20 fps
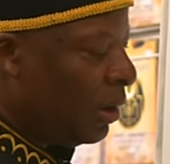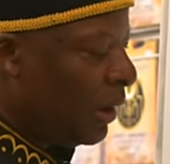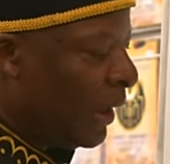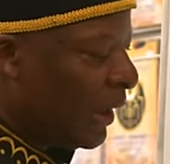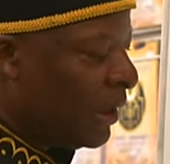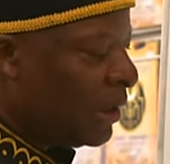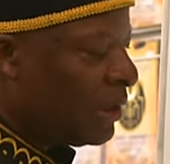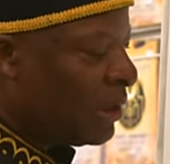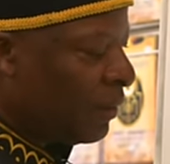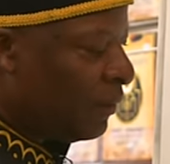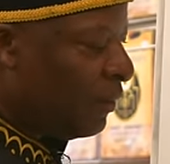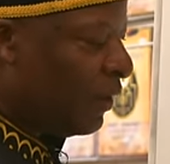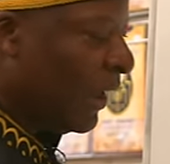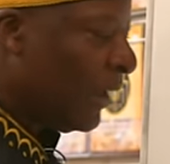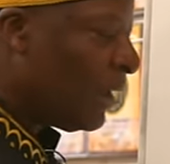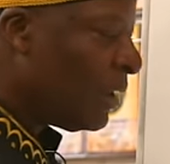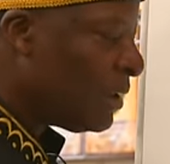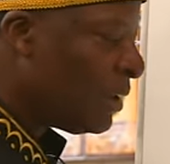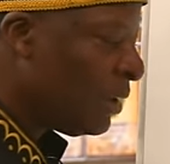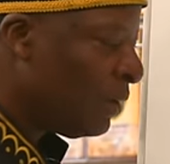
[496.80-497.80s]
negative,
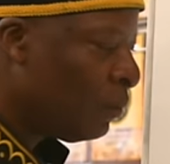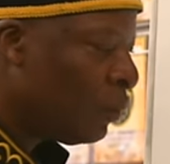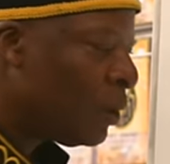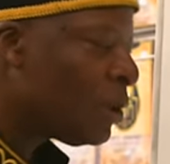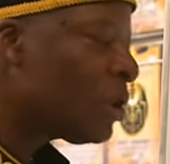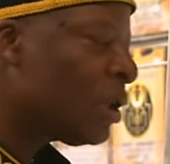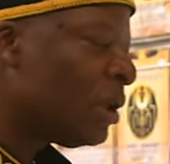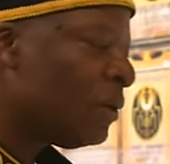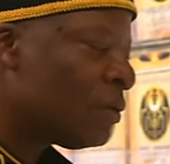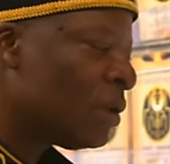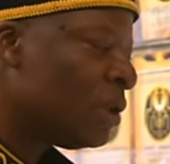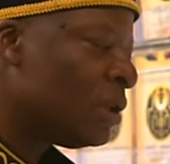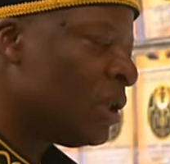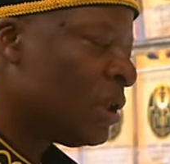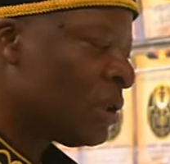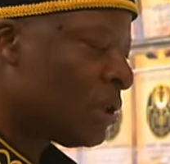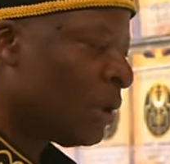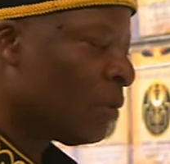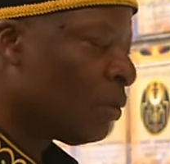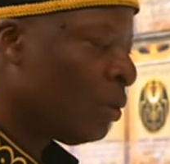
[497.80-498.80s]
negative, which gives a
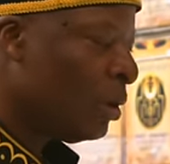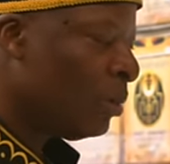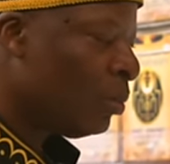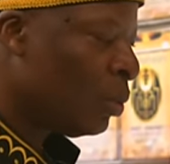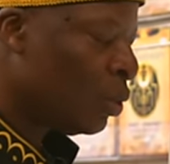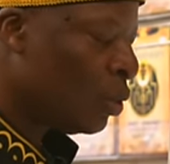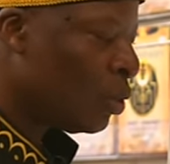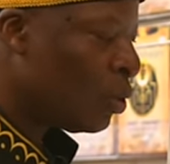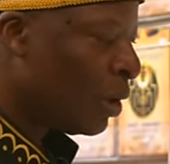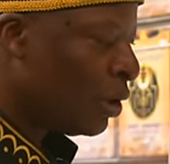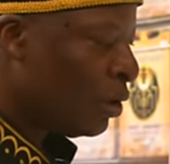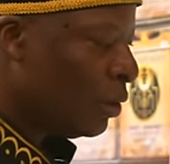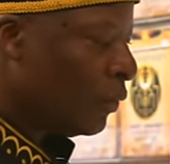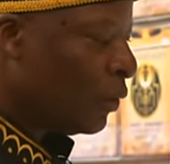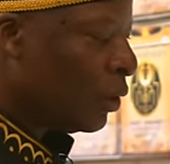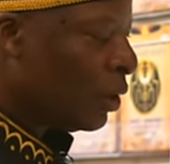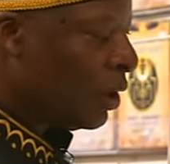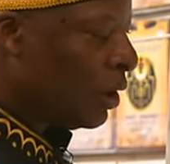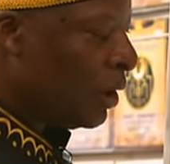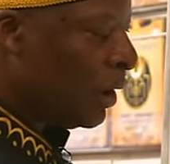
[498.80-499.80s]
disagreeable aura. You've
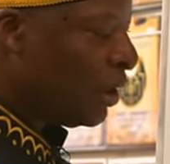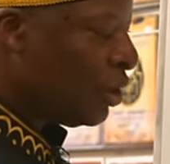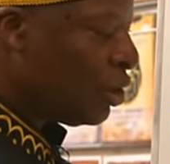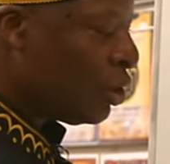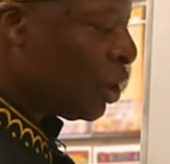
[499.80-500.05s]
got to then